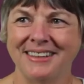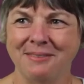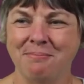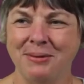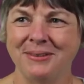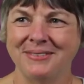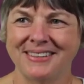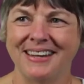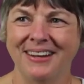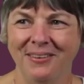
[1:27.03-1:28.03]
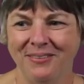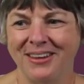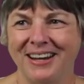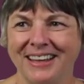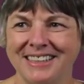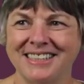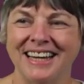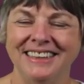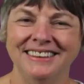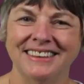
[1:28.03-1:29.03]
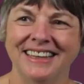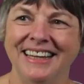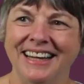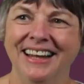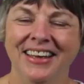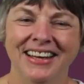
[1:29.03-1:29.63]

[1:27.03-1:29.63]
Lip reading: and in boots with a little change thing.